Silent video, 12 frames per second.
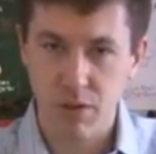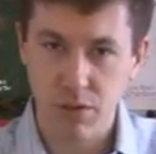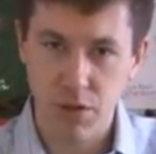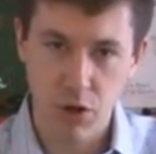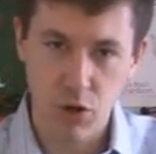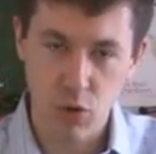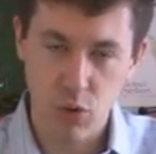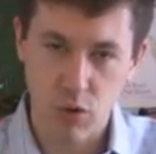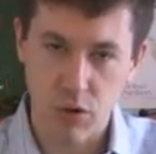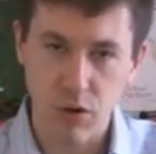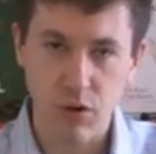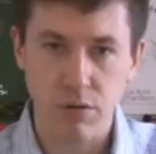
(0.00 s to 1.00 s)

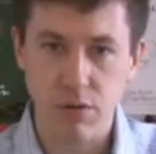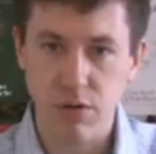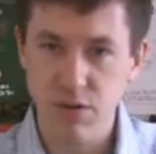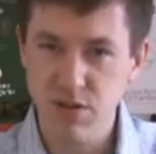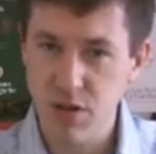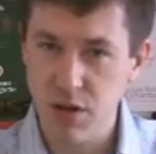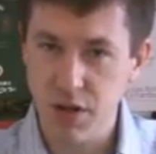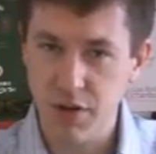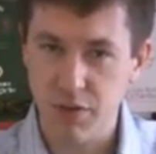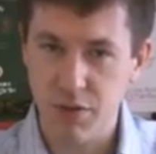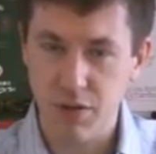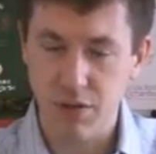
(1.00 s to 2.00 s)
or none
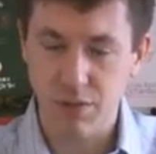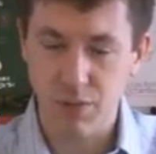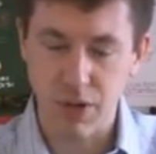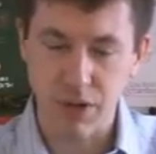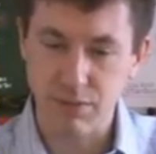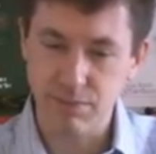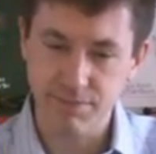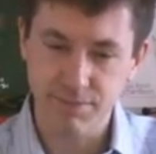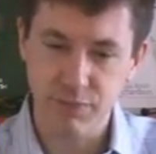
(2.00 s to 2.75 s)
of the, well,